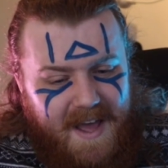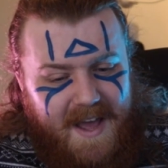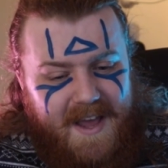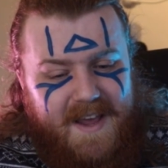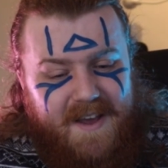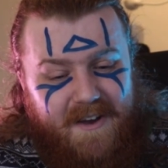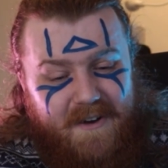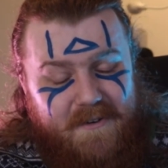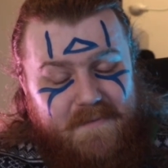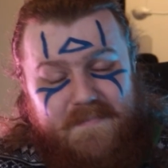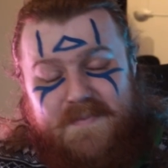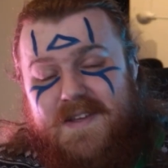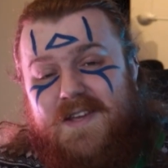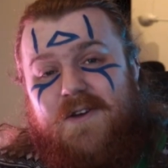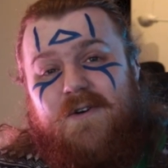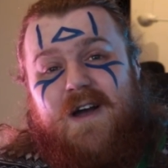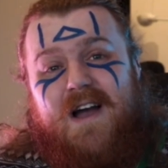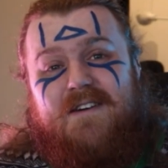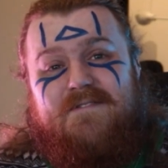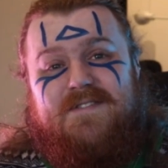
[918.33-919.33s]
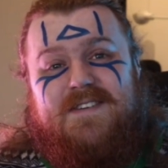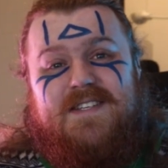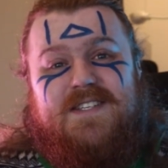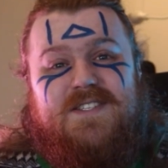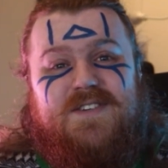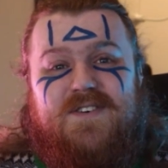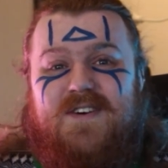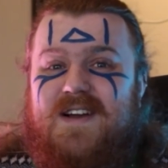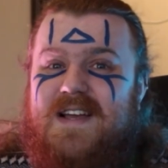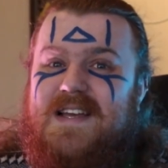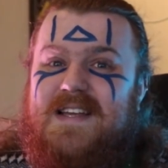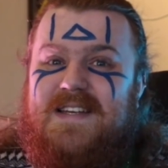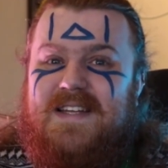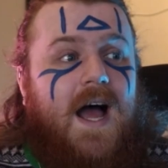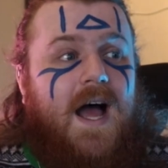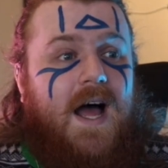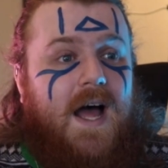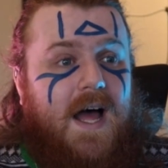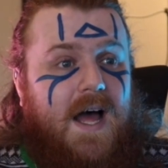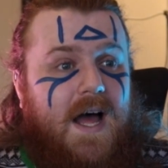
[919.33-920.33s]
I hope you have enjoyed.
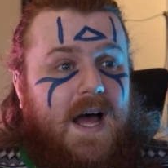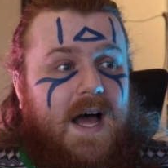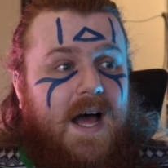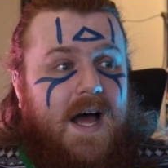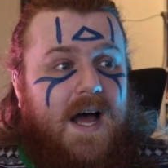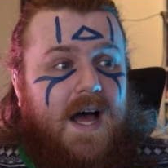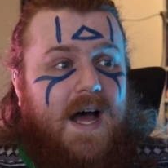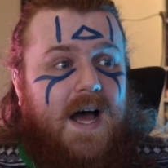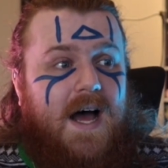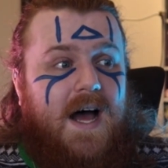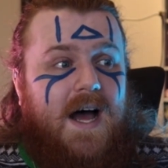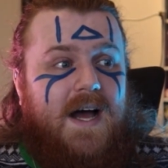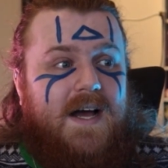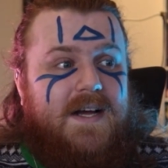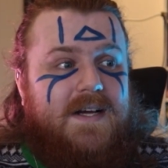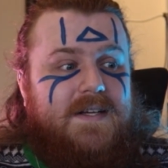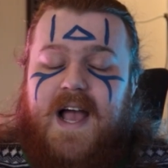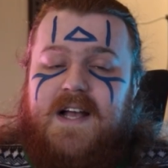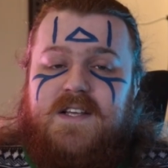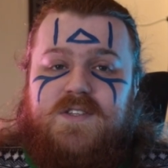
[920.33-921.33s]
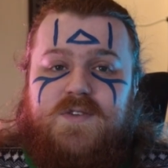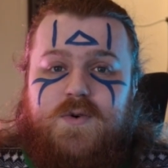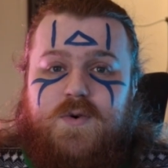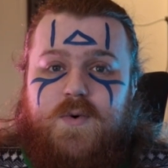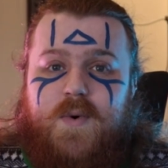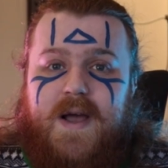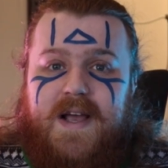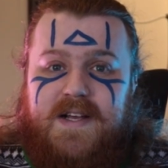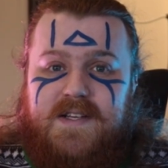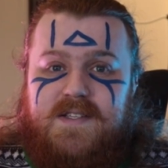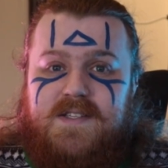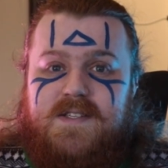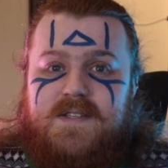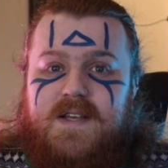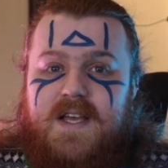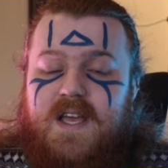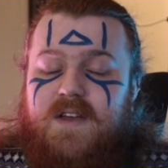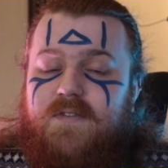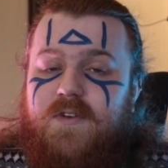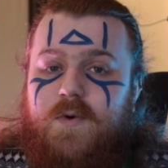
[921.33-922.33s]
As always,
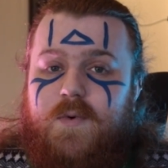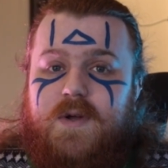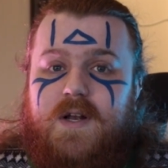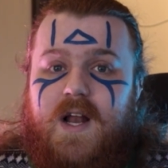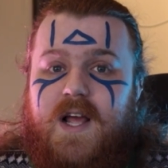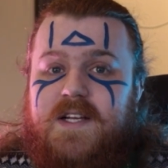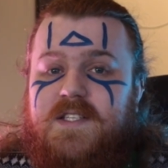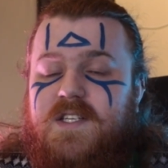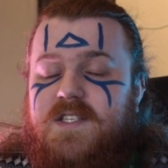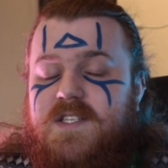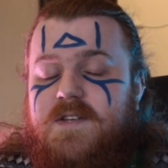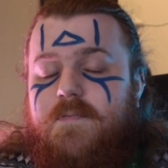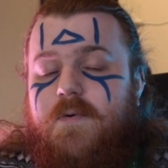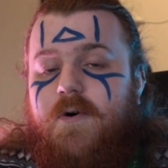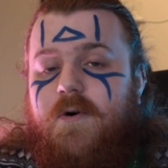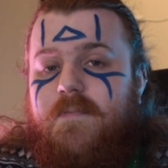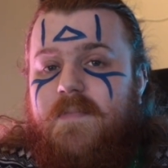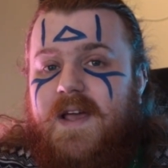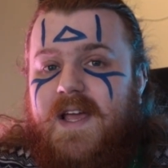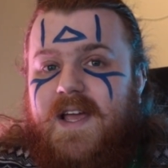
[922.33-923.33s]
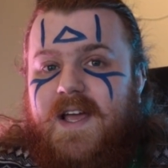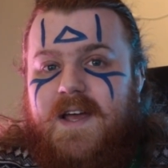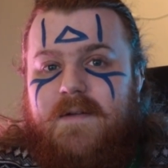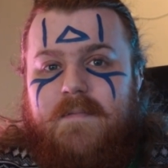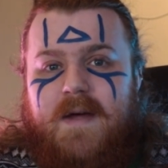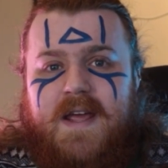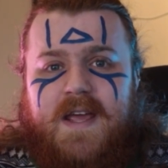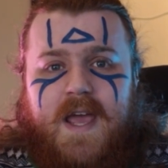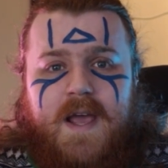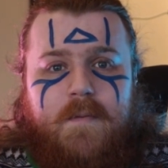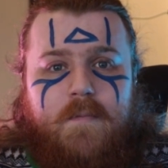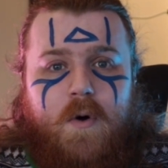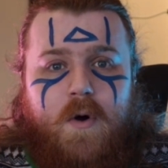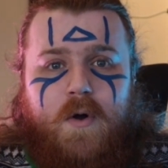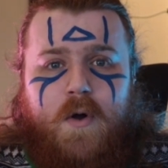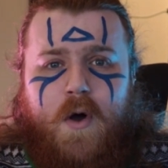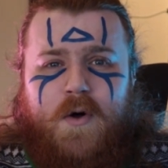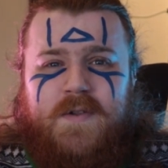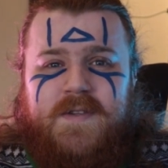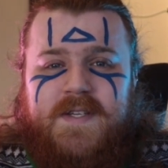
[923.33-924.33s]
if you would like to support me in making more
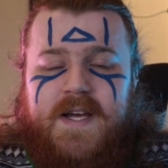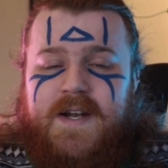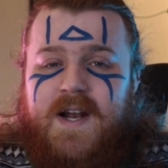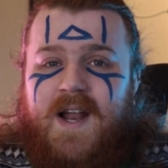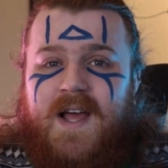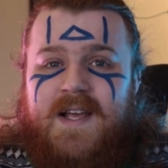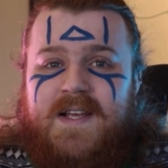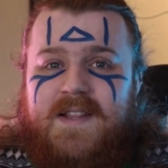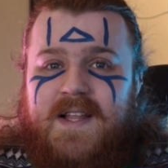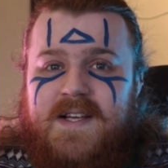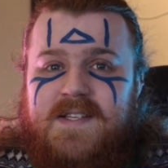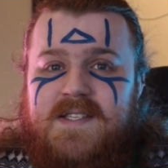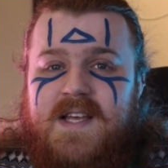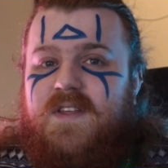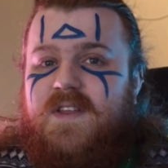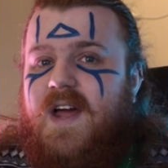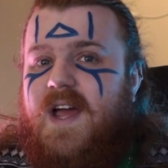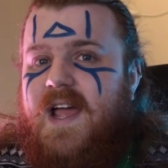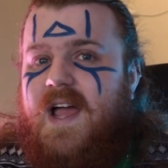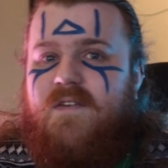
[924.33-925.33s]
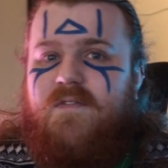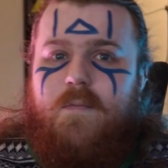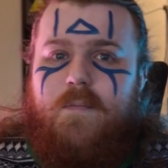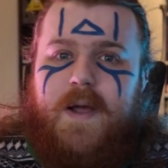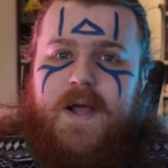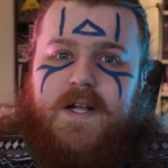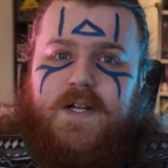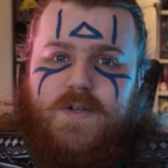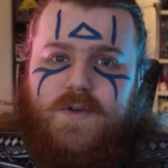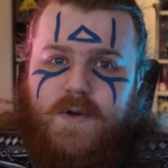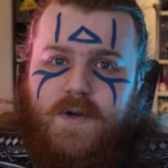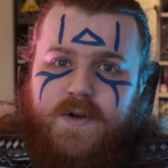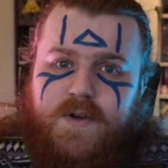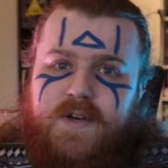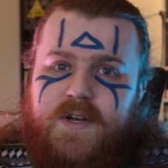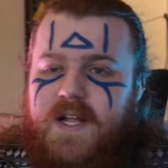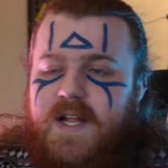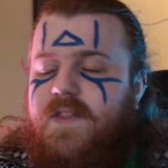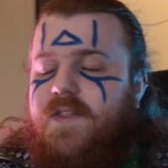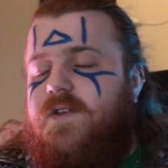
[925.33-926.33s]
content like this, then I have a
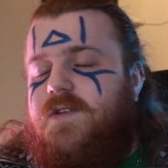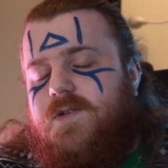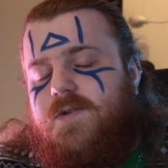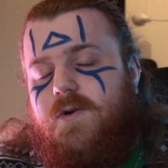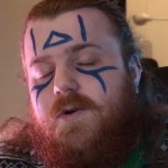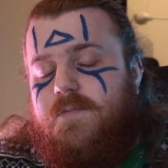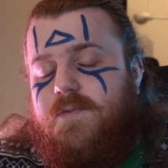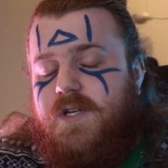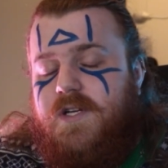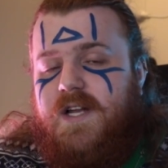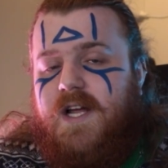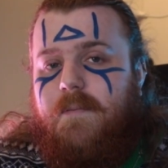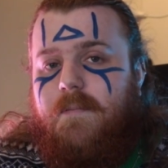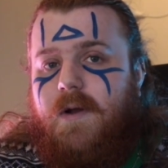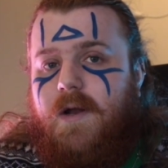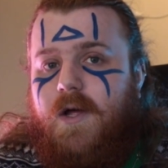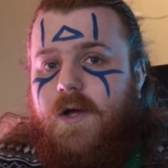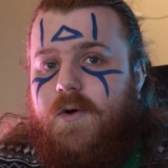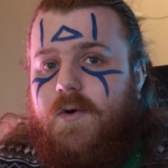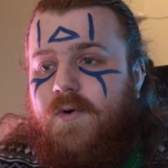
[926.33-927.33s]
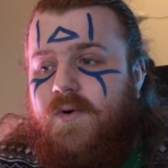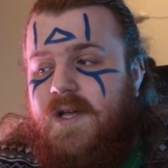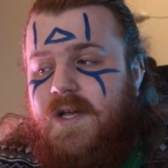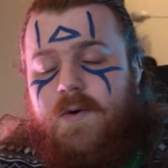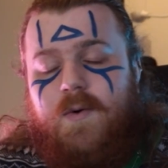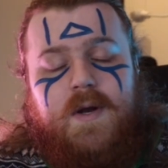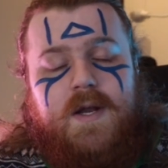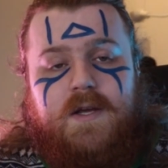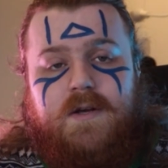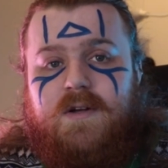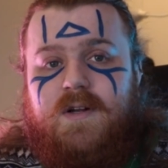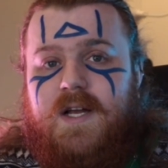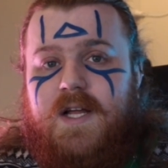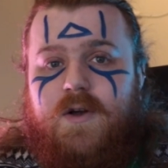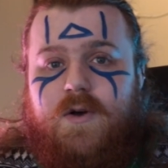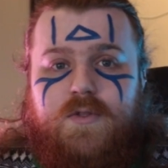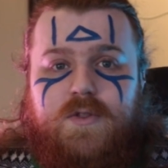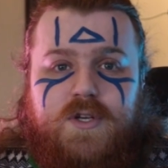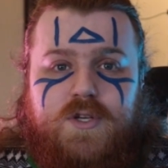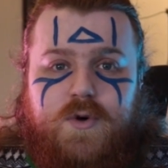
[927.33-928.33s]
Patreon in the description down below, or equally you can
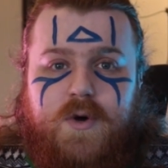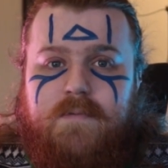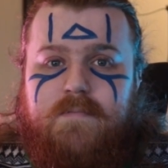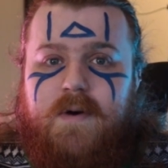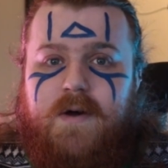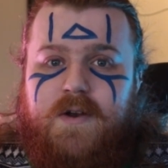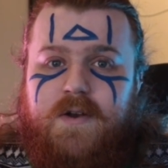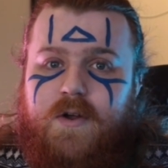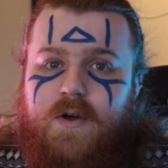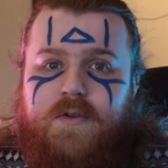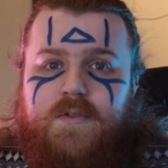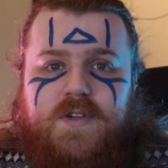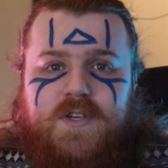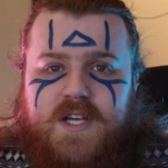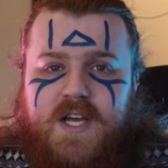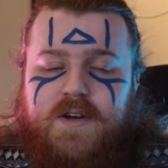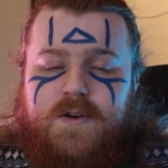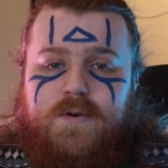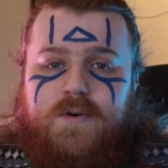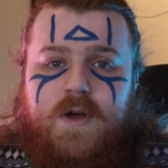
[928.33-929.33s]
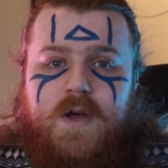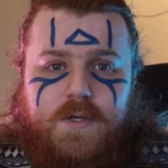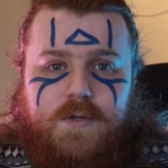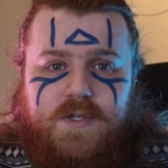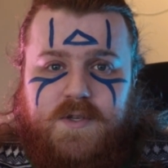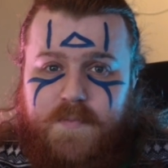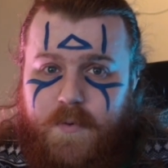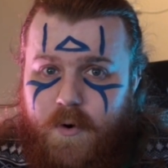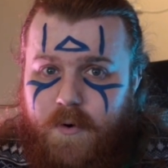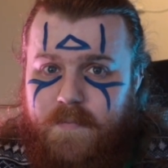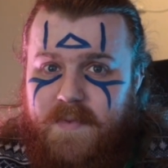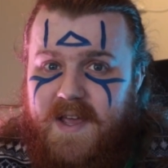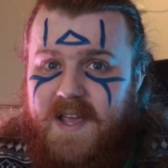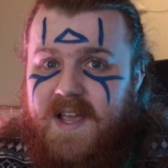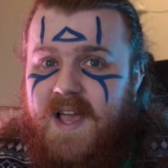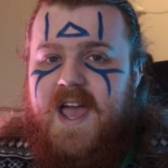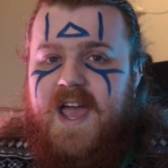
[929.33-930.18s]
click on the join button on the channel to support me.